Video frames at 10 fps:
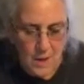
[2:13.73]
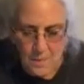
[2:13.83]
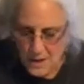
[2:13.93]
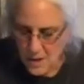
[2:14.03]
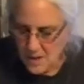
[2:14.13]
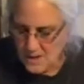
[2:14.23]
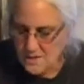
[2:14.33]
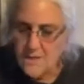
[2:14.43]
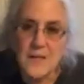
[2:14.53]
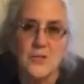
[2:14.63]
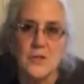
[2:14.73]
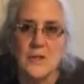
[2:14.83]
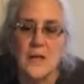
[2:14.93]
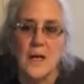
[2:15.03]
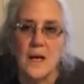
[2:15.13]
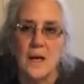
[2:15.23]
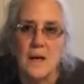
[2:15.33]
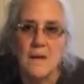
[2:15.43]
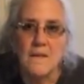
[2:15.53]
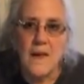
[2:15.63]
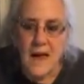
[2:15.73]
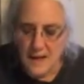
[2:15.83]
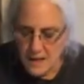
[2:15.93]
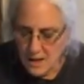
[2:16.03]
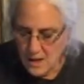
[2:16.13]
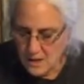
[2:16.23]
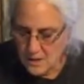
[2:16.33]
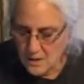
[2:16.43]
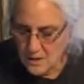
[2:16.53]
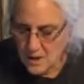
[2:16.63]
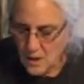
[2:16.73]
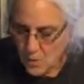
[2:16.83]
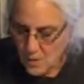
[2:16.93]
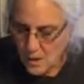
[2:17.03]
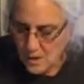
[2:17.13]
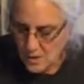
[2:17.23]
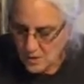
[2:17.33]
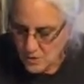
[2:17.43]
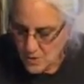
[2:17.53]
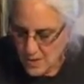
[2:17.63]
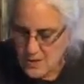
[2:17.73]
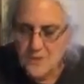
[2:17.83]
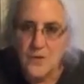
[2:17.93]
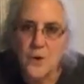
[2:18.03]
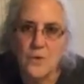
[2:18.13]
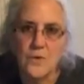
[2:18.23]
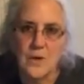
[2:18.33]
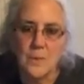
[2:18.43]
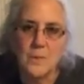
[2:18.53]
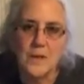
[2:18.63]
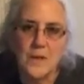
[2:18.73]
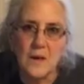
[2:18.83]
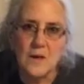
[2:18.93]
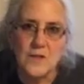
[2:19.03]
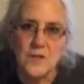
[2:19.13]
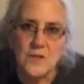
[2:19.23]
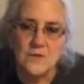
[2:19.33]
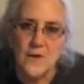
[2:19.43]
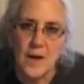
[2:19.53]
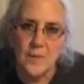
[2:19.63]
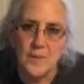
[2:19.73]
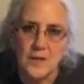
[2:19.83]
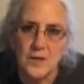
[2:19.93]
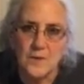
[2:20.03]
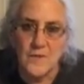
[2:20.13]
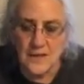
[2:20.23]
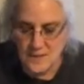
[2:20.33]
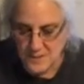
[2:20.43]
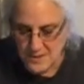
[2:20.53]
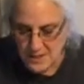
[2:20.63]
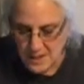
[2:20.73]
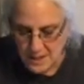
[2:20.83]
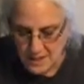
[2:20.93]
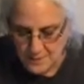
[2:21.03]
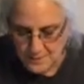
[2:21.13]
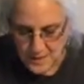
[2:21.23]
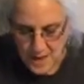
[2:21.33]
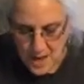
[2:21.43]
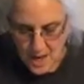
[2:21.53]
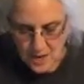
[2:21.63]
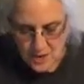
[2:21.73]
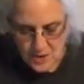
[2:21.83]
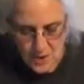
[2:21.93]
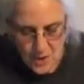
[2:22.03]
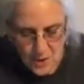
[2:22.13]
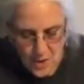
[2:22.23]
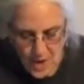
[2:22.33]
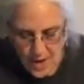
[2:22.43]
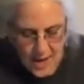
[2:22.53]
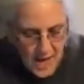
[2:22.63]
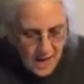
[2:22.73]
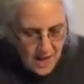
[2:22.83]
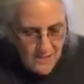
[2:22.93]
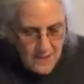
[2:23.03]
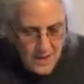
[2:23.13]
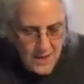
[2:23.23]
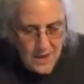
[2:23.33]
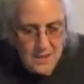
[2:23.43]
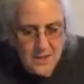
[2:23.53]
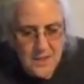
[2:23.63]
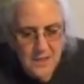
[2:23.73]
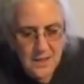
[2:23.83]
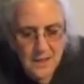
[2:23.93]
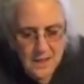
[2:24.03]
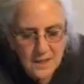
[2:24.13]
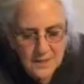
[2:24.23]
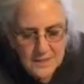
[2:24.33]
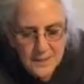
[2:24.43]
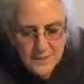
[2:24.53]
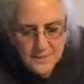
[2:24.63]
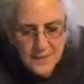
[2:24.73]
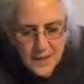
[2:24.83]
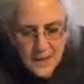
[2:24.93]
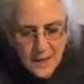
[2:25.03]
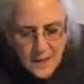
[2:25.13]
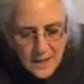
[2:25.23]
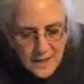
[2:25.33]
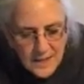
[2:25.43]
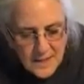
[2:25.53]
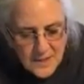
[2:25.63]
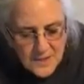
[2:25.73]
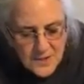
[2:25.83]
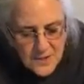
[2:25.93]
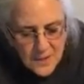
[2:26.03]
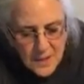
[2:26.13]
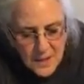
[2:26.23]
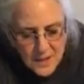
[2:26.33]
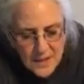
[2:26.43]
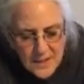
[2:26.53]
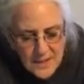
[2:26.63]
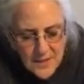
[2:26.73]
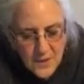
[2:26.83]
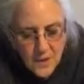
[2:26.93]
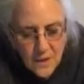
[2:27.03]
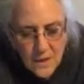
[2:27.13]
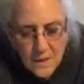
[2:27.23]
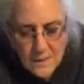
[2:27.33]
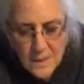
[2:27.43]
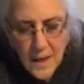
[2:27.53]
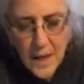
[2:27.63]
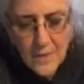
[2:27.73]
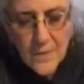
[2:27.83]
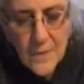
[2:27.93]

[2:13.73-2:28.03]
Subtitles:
because eventually that color will transfer over, it'll bleed onto your fiber, and then you've got some staining. So I have cut, let me see, lengths of string, lengths of yarn, okay?